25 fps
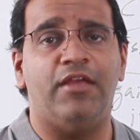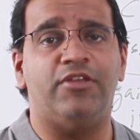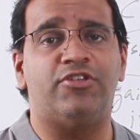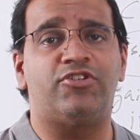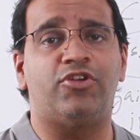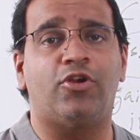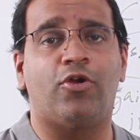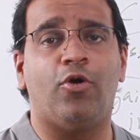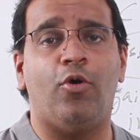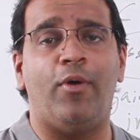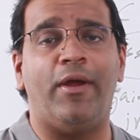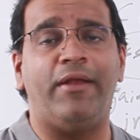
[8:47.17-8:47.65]

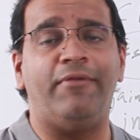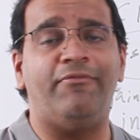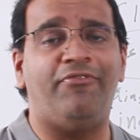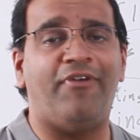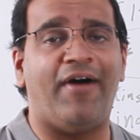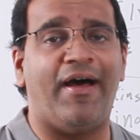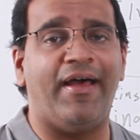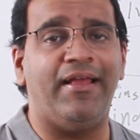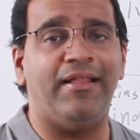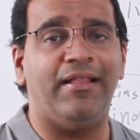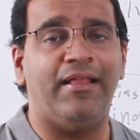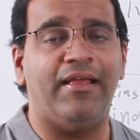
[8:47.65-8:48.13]
is to go and
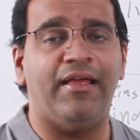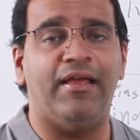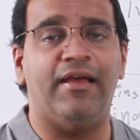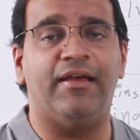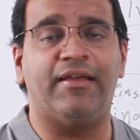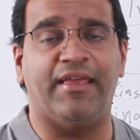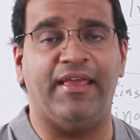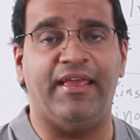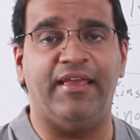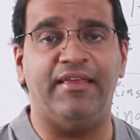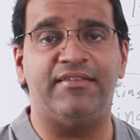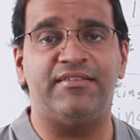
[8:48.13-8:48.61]
file
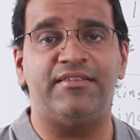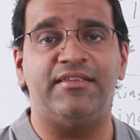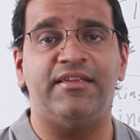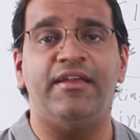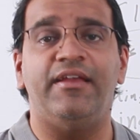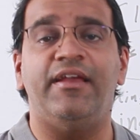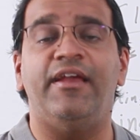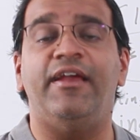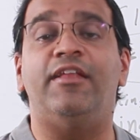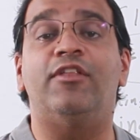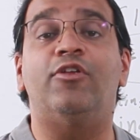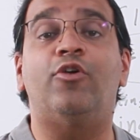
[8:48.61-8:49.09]
a
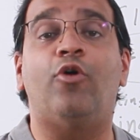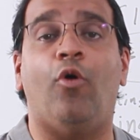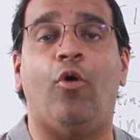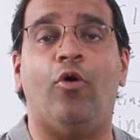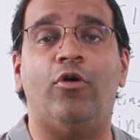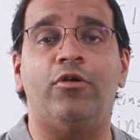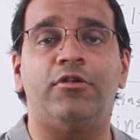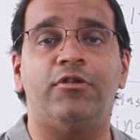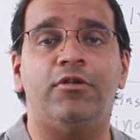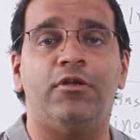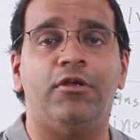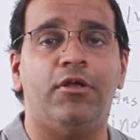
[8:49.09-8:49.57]
case in
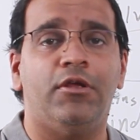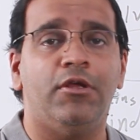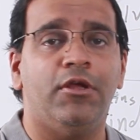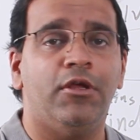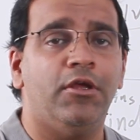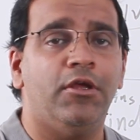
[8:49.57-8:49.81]
court.